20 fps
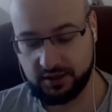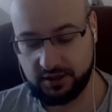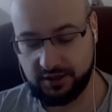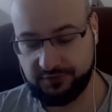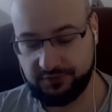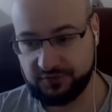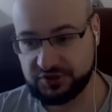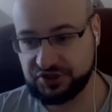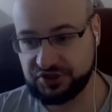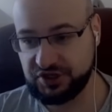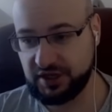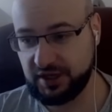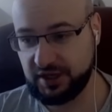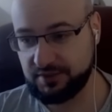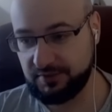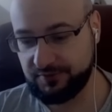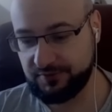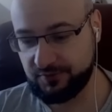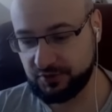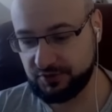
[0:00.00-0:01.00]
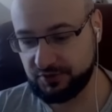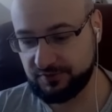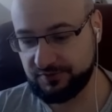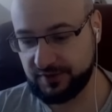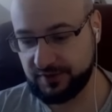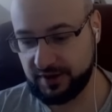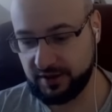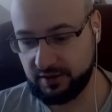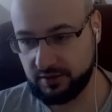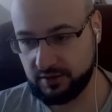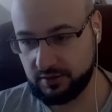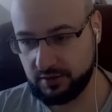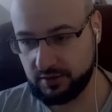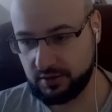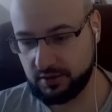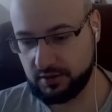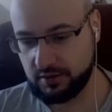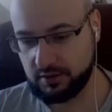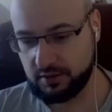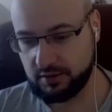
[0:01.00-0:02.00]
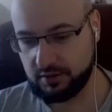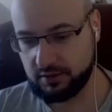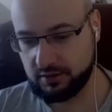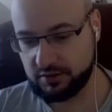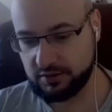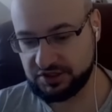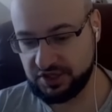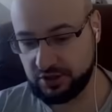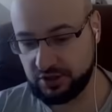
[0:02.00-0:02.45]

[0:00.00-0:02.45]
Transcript: If you see like my Fortify, see